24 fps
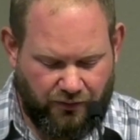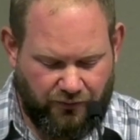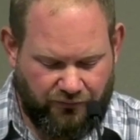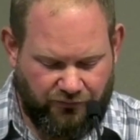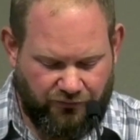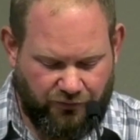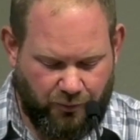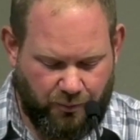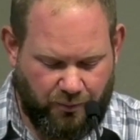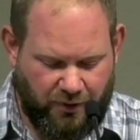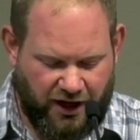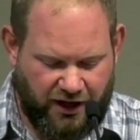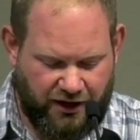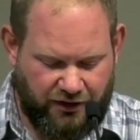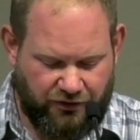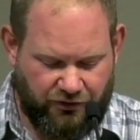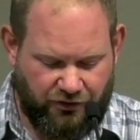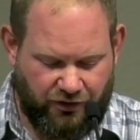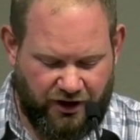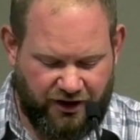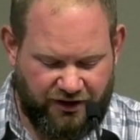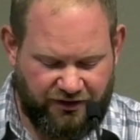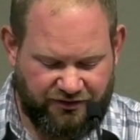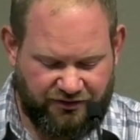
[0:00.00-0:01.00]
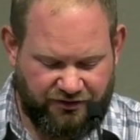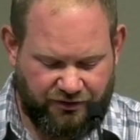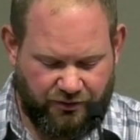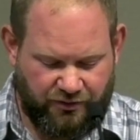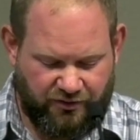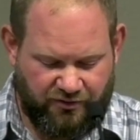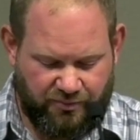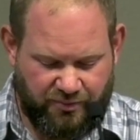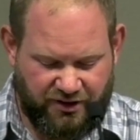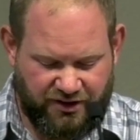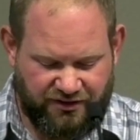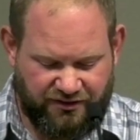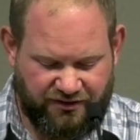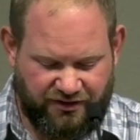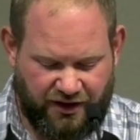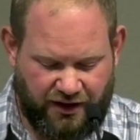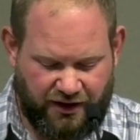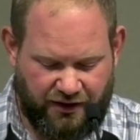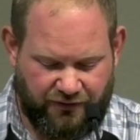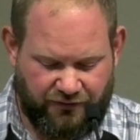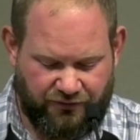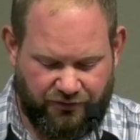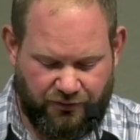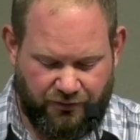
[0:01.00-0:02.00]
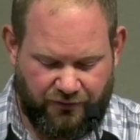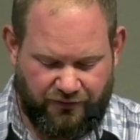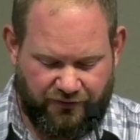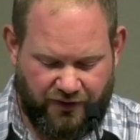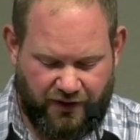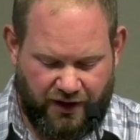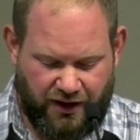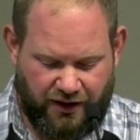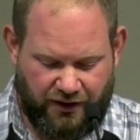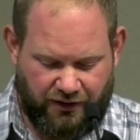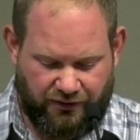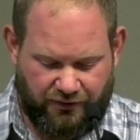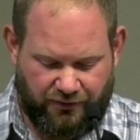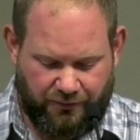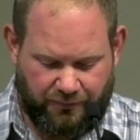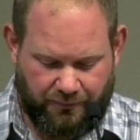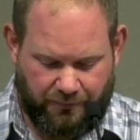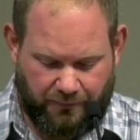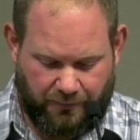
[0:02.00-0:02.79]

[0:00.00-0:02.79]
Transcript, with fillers: For by grace you have been saved through faith,